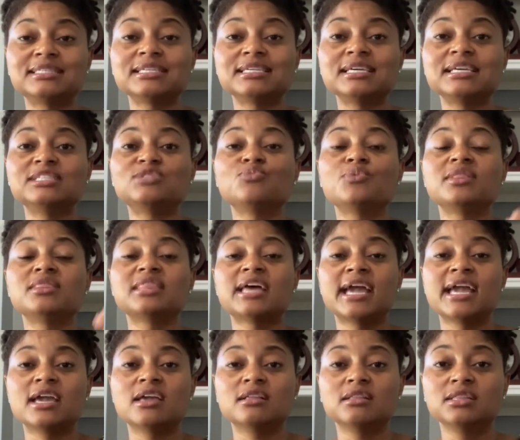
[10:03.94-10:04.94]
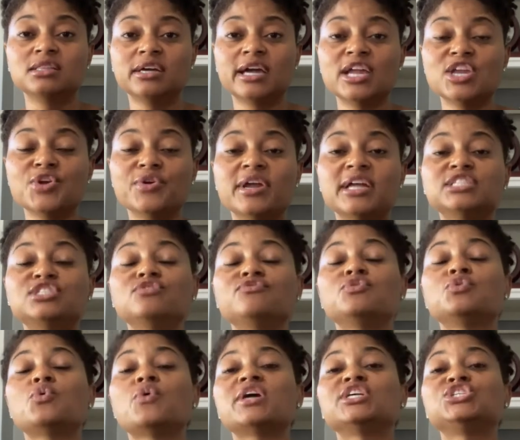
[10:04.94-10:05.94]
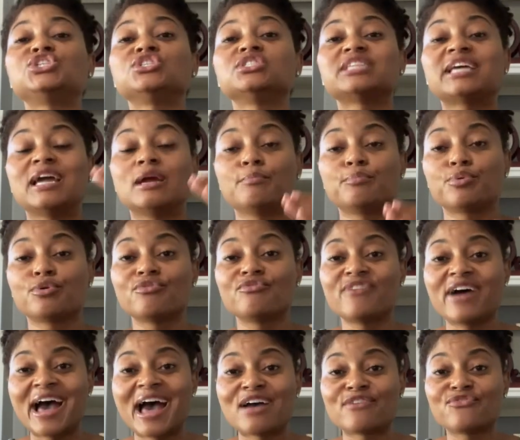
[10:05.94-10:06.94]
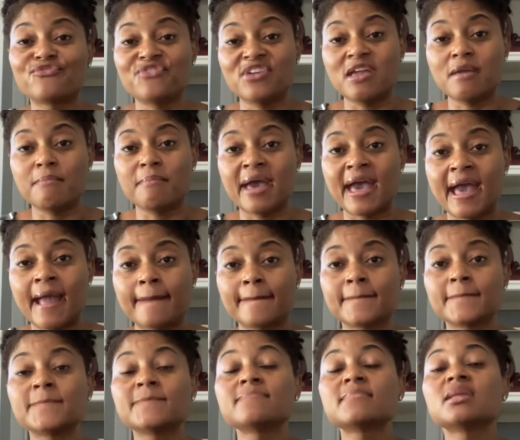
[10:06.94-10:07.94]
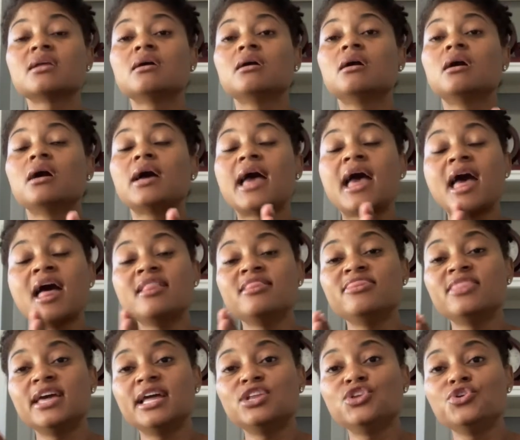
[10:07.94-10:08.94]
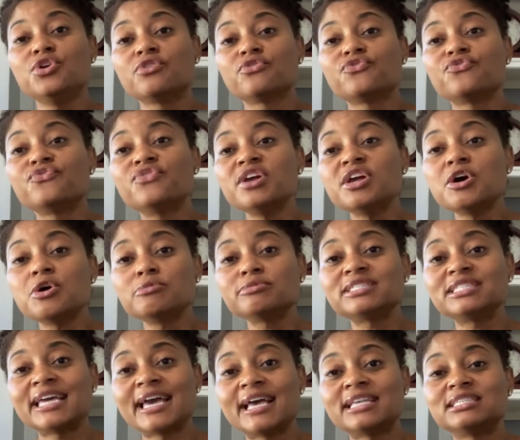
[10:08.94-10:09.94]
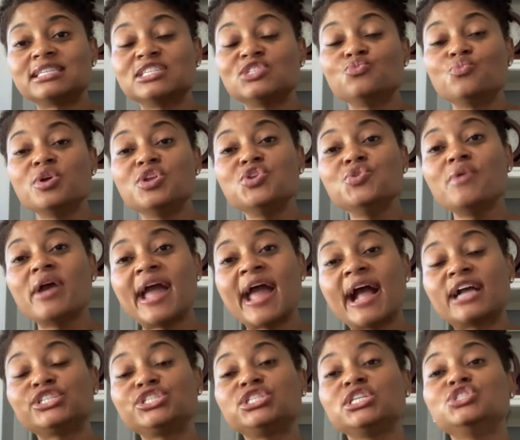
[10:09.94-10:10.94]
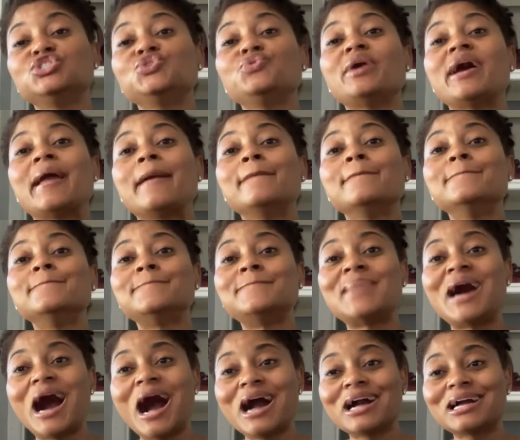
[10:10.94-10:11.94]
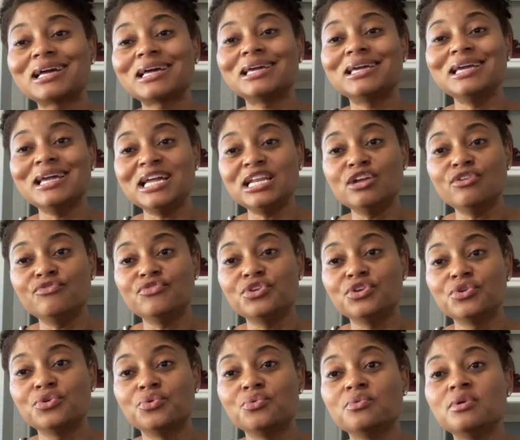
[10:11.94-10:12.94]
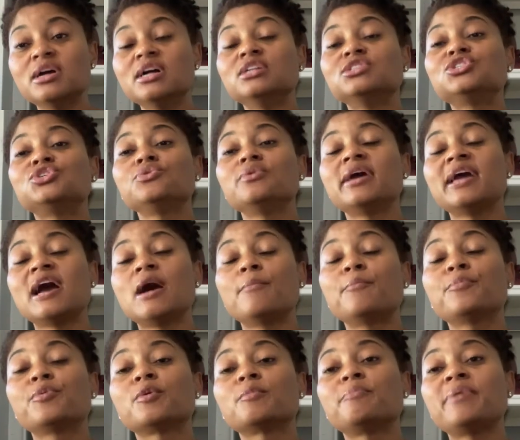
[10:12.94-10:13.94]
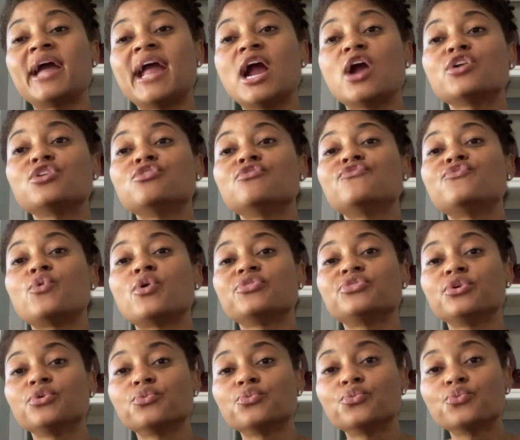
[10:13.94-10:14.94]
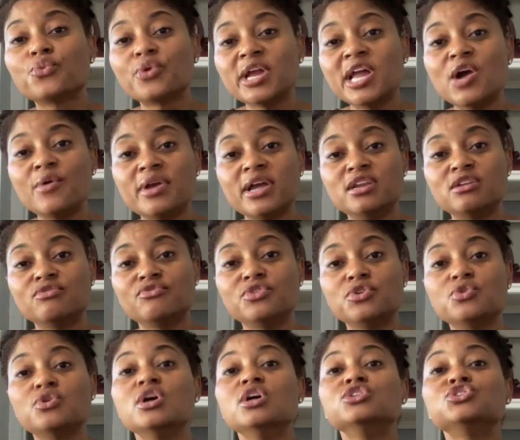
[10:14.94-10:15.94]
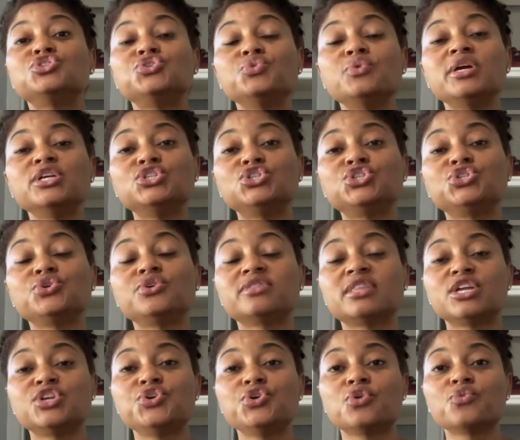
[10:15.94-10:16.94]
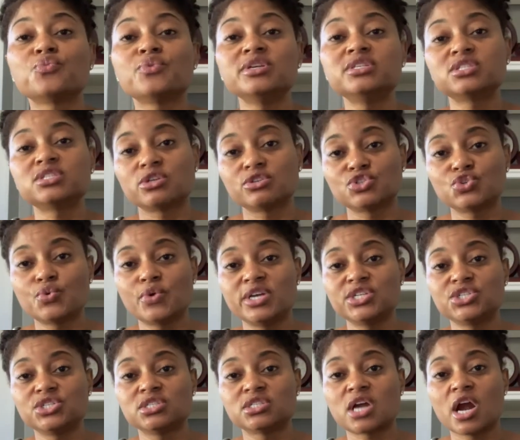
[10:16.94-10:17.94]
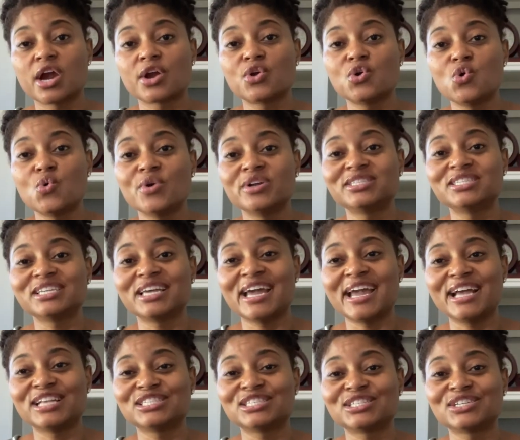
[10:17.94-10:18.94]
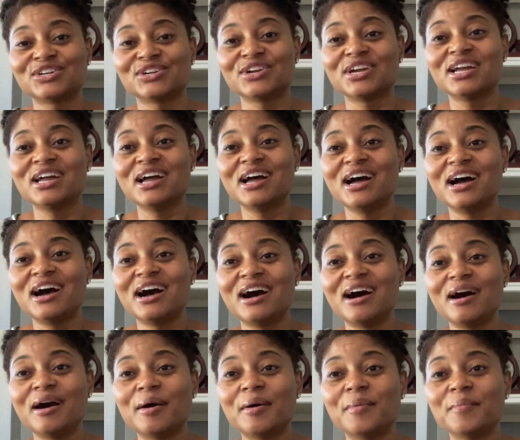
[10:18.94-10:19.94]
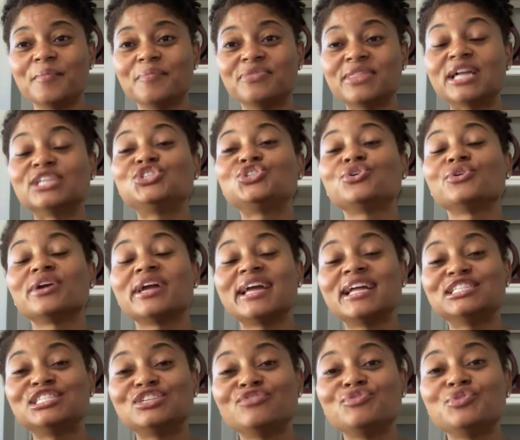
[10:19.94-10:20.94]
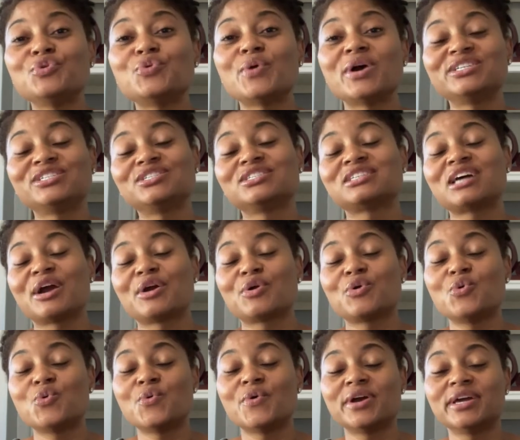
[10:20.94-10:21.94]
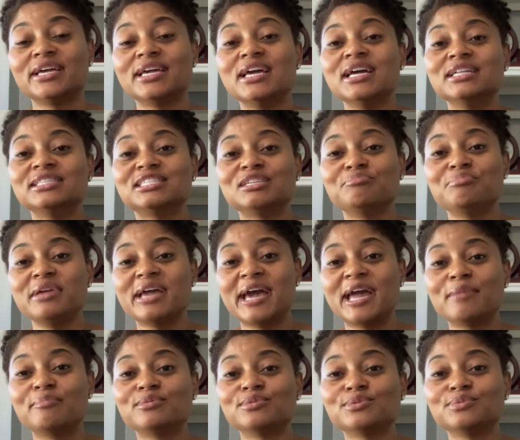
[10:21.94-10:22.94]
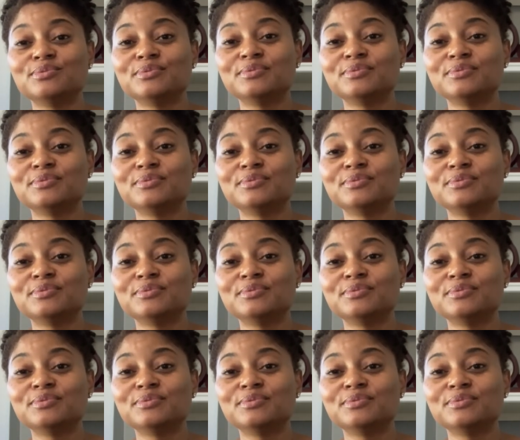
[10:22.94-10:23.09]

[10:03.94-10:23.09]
is, when they look at your interview questions and provide feedback. And then your field test is when you actually do a mock interview to help prepare you for the real interview, to ensure that your research questions are going to answer, that your interview questions are going to be able